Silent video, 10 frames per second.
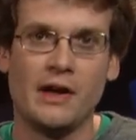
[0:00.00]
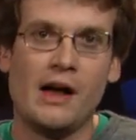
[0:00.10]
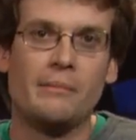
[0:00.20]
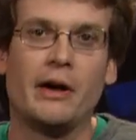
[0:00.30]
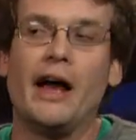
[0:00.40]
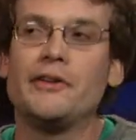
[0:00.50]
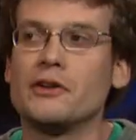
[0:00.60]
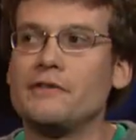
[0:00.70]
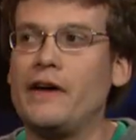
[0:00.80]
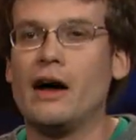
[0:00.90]
But Esther
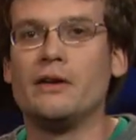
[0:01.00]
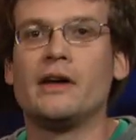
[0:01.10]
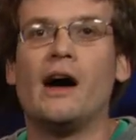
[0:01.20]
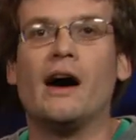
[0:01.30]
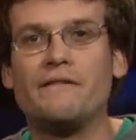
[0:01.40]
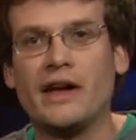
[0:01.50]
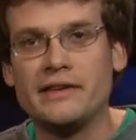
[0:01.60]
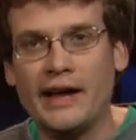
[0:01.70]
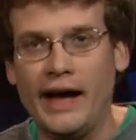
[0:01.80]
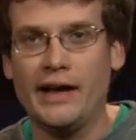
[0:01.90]
found a
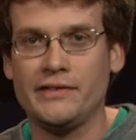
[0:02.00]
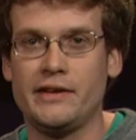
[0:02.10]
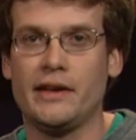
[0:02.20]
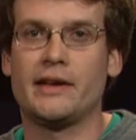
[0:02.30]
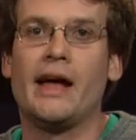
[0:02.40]
fantastic